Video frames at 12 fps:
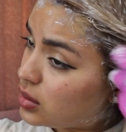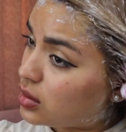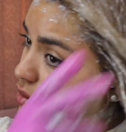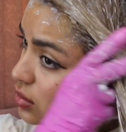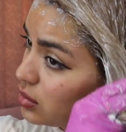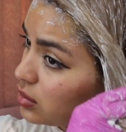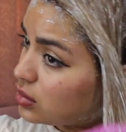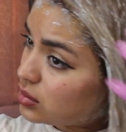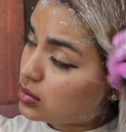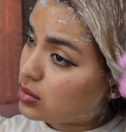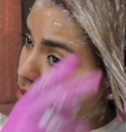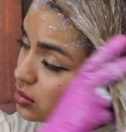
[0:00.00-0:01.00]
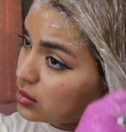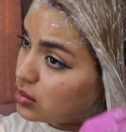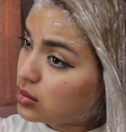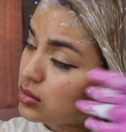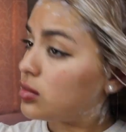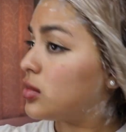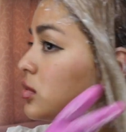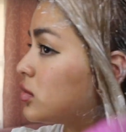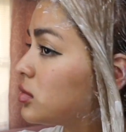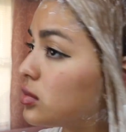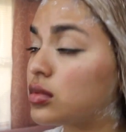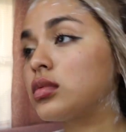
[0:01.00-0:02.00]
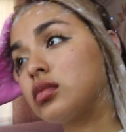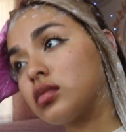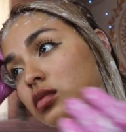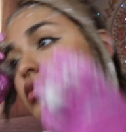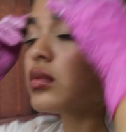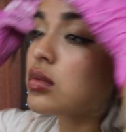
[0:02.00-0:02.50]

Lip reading: And I keep checking my ends. Like I said,